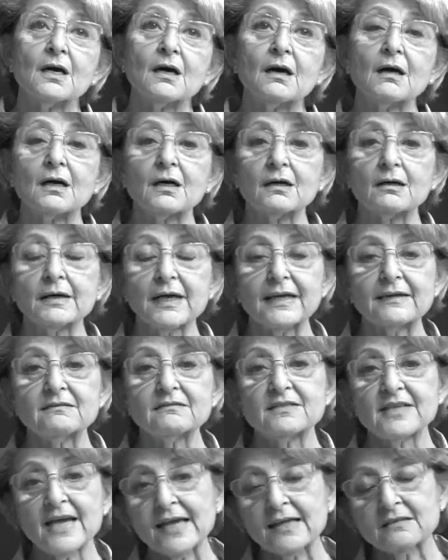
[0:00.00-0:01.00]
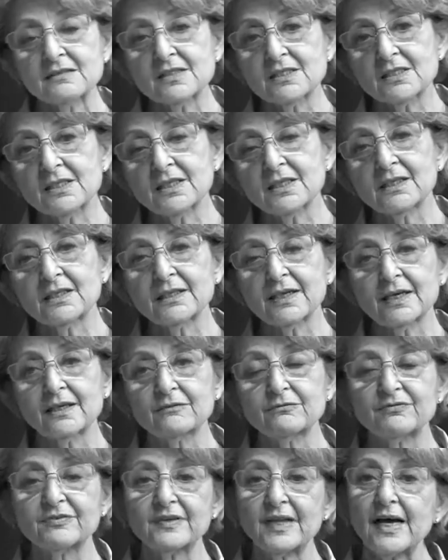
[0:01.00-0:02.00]
and dancing
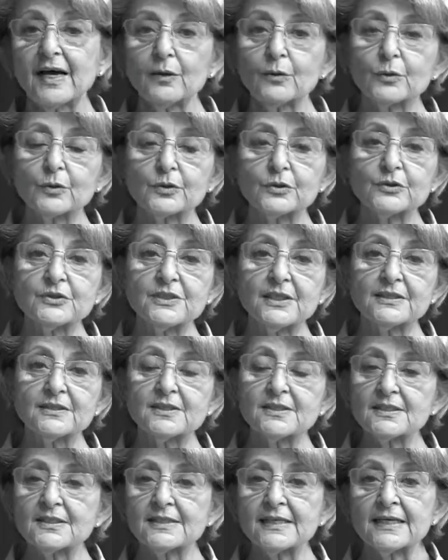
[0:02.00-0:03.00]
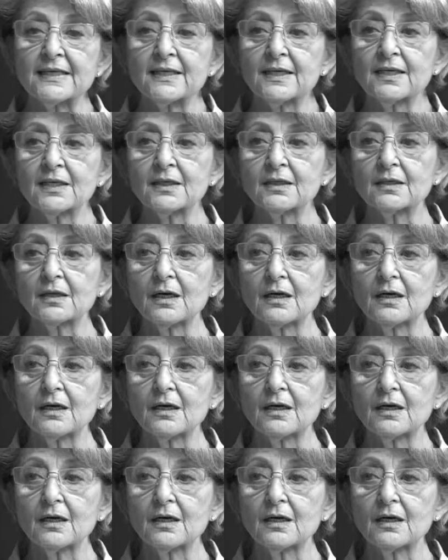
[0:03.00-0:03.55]
and flowers and singing